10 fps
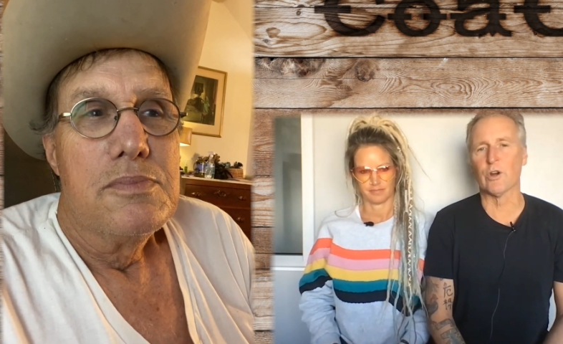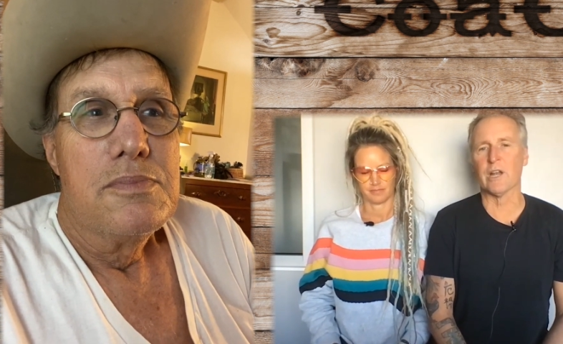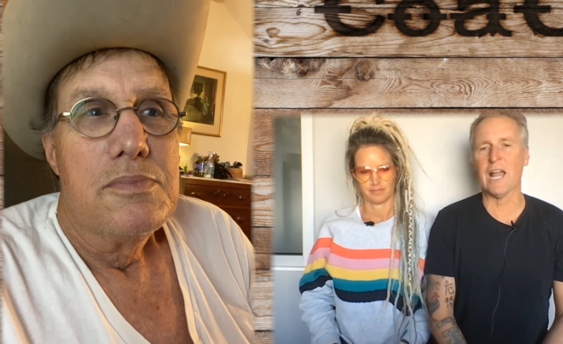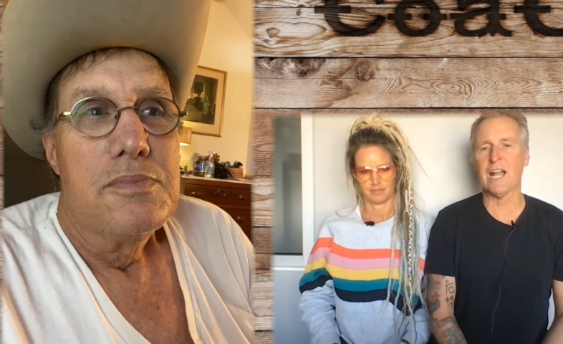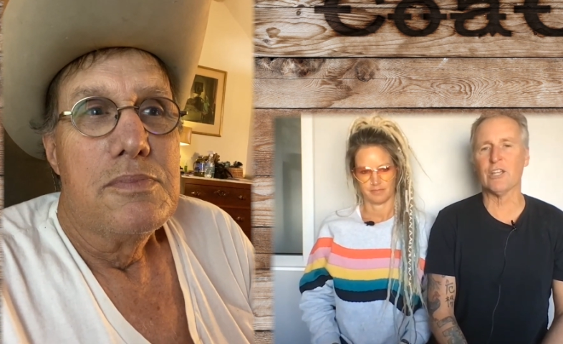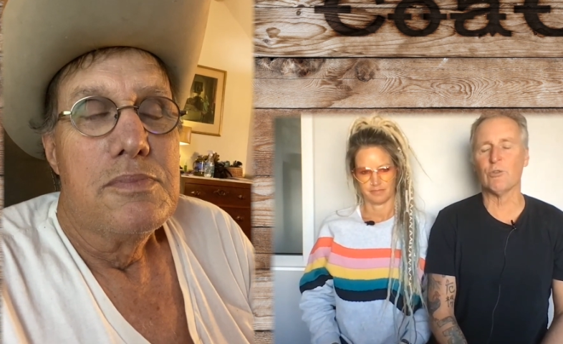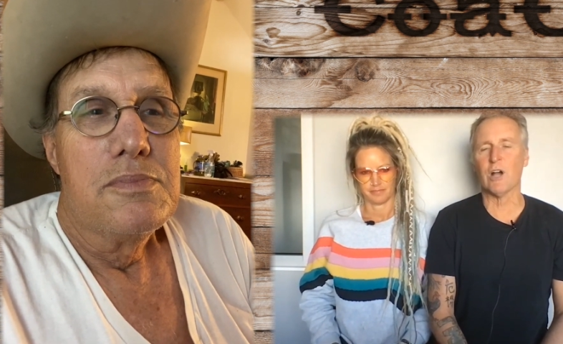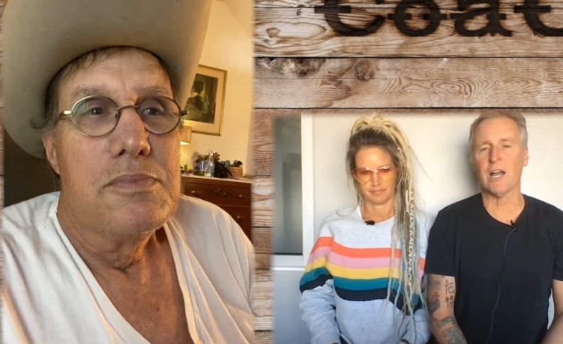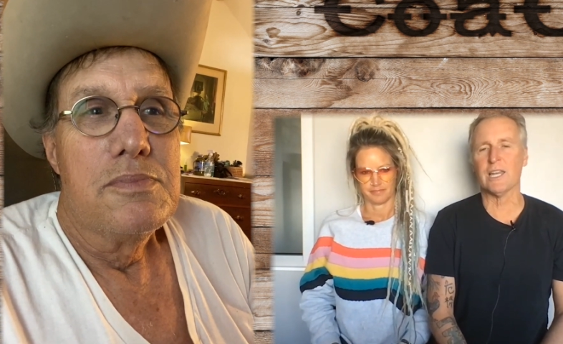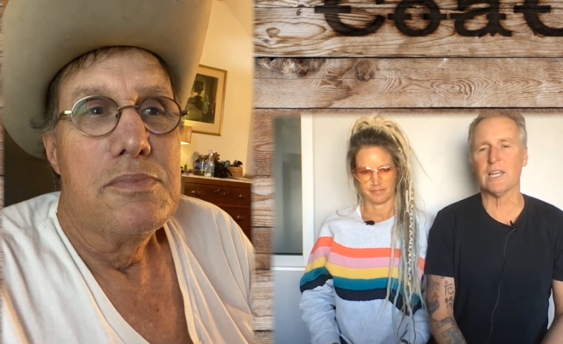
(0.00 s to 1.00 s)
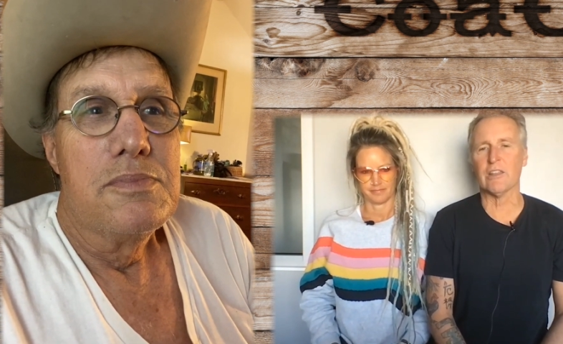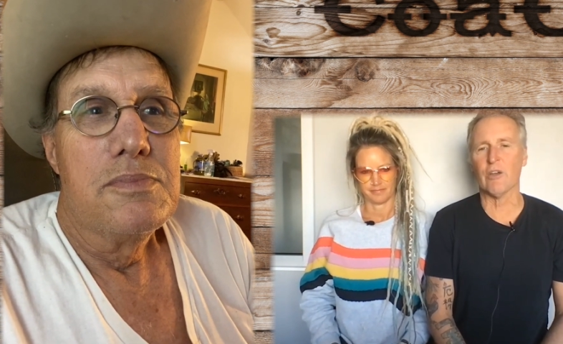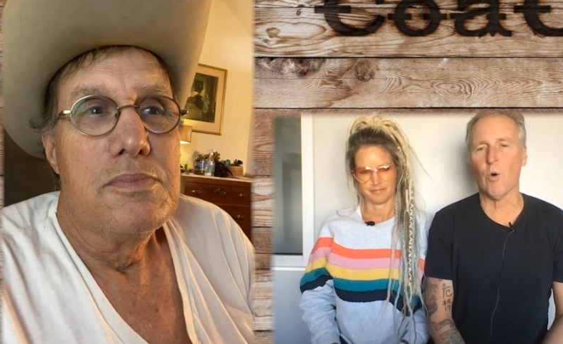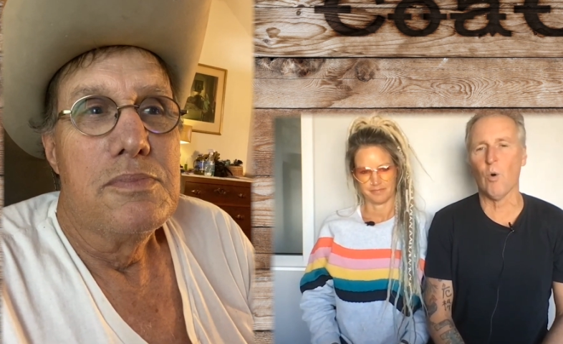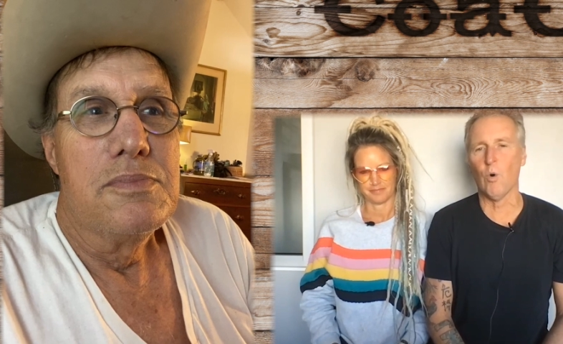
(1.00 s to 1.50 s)
Speaker 1: and how you got into the
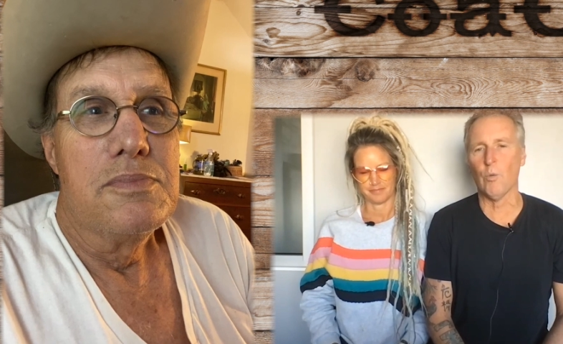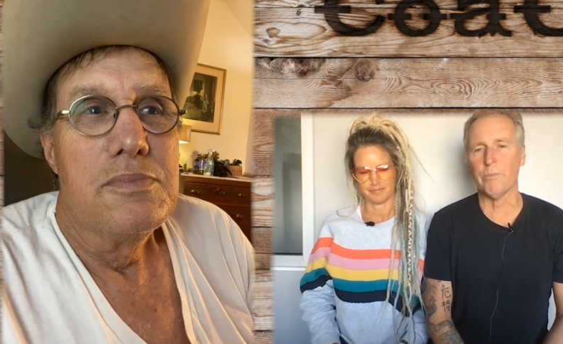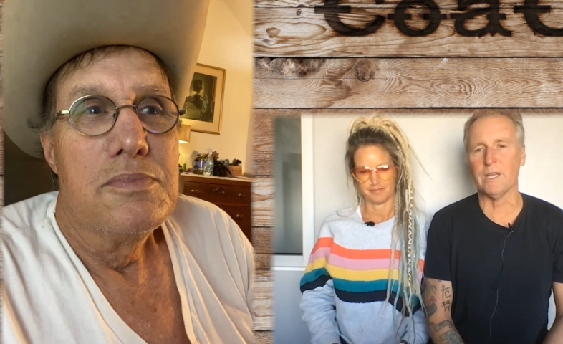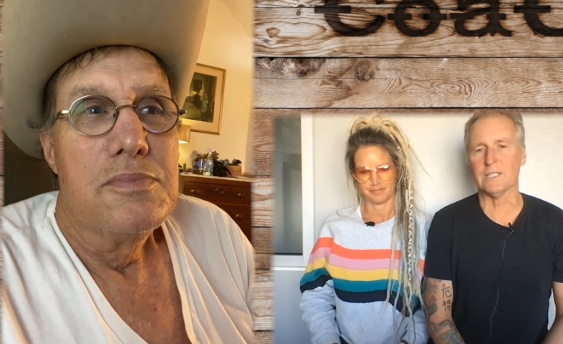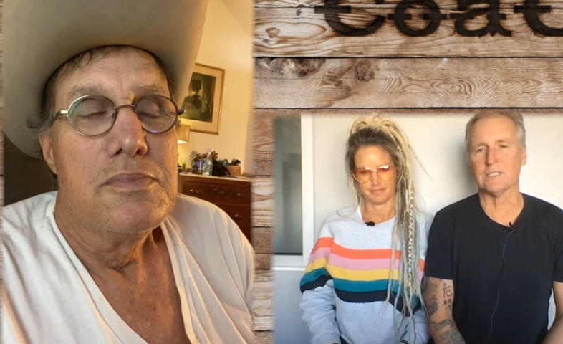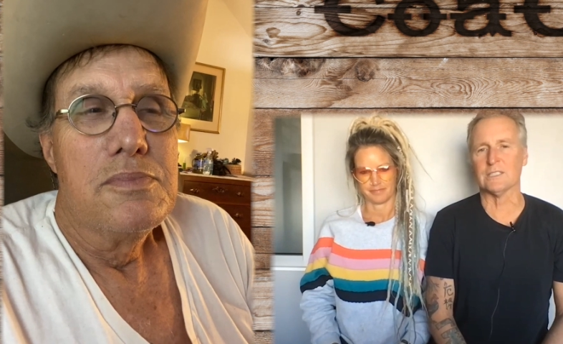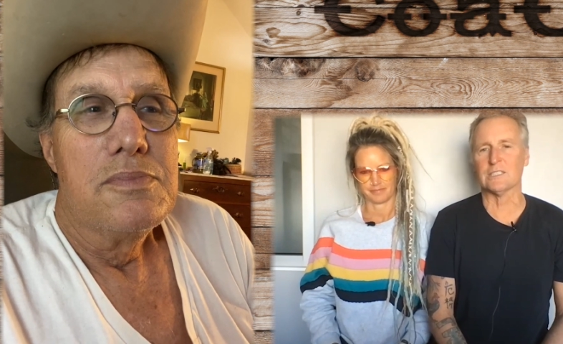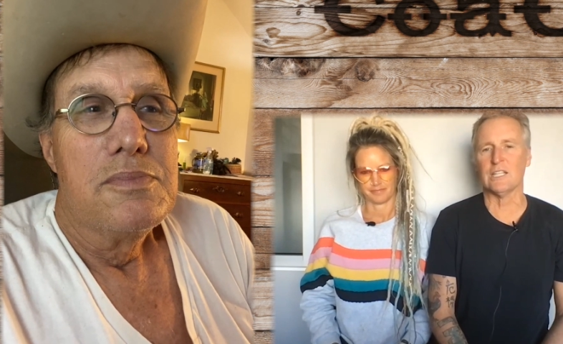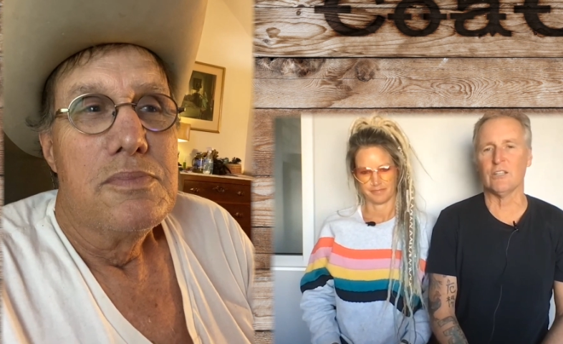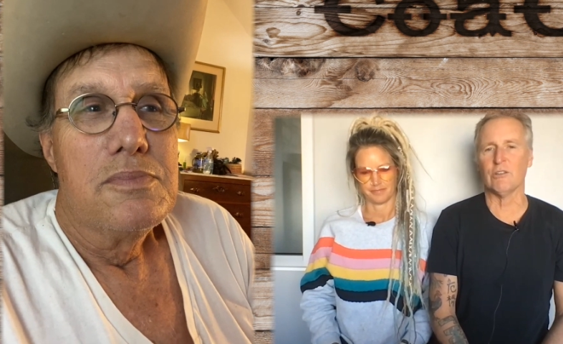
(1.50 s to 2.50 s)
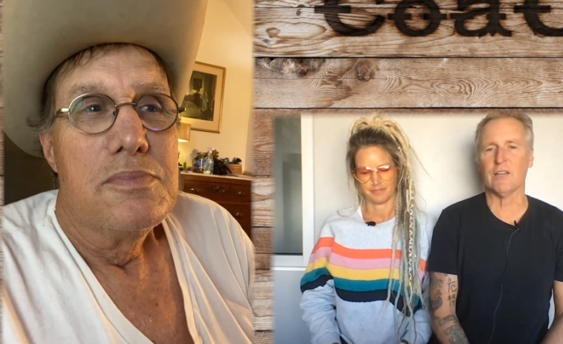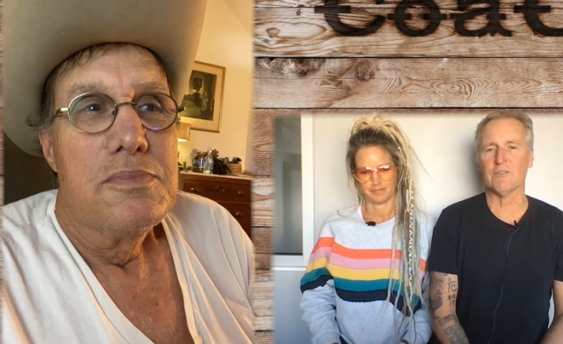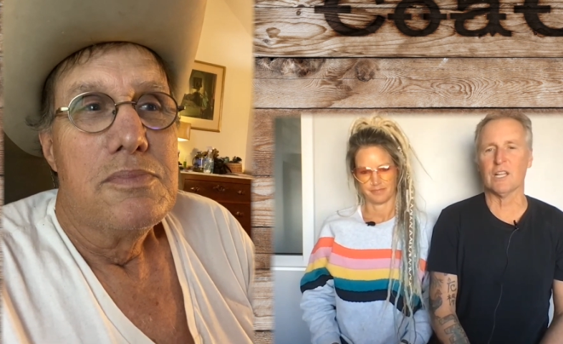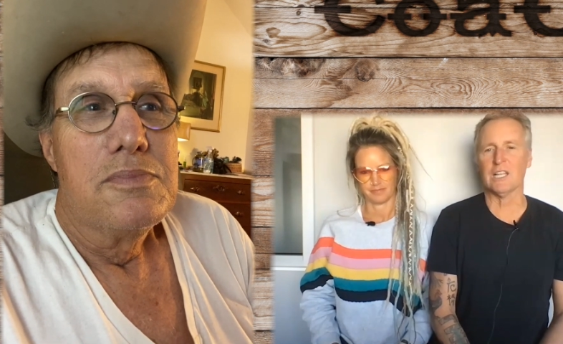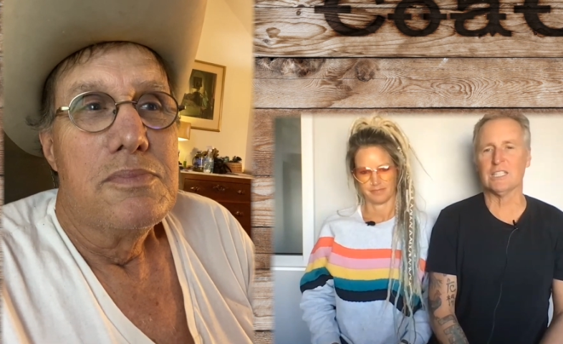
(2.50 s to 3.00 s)
oil business. Can you give the
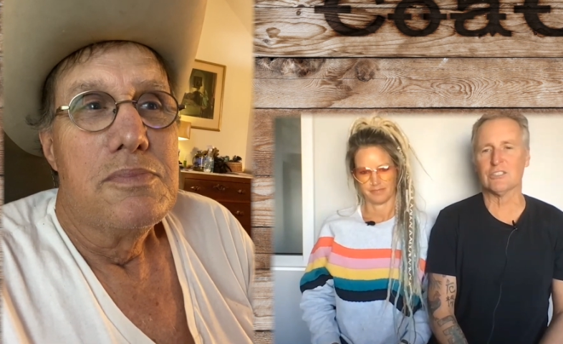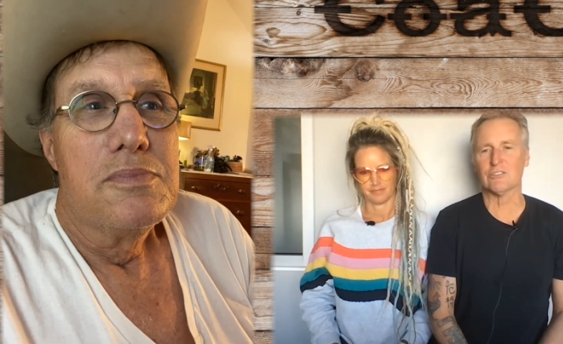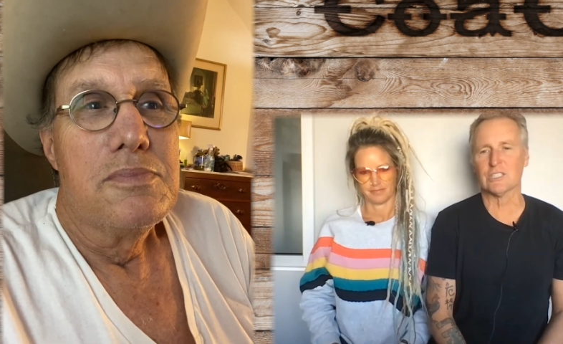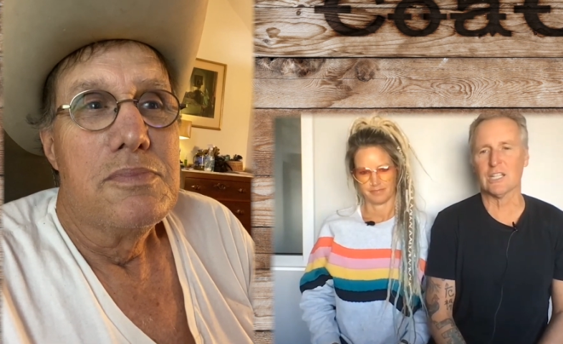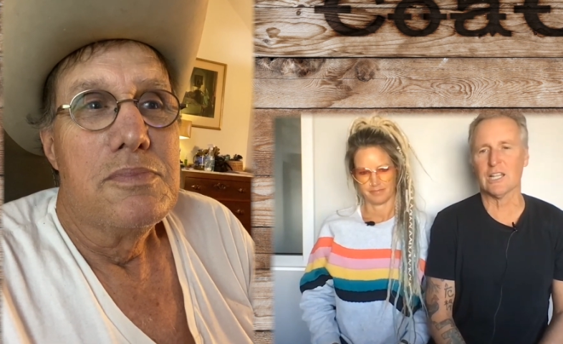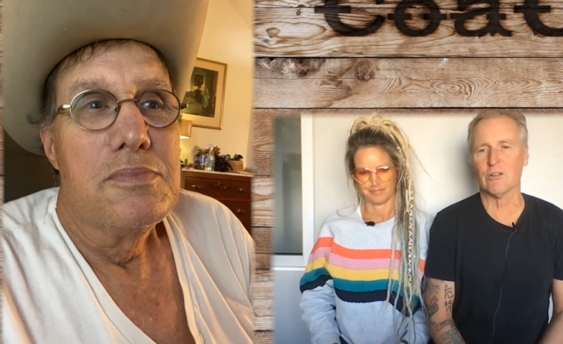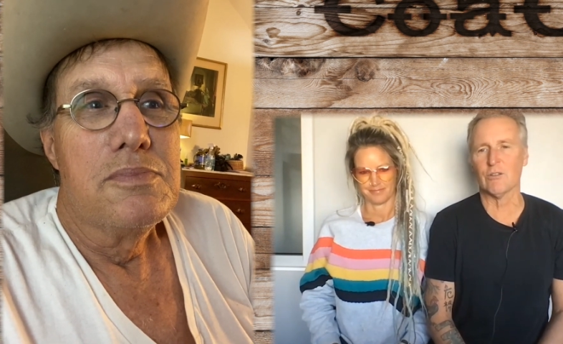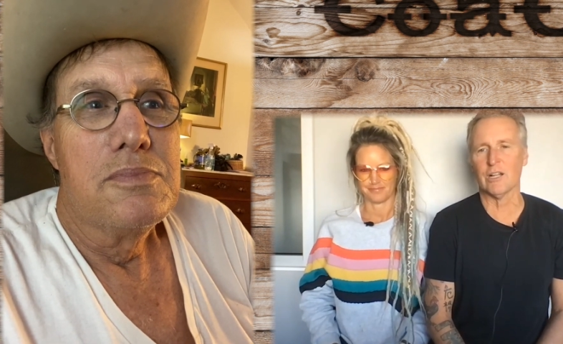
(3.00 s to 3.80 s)
listeners a little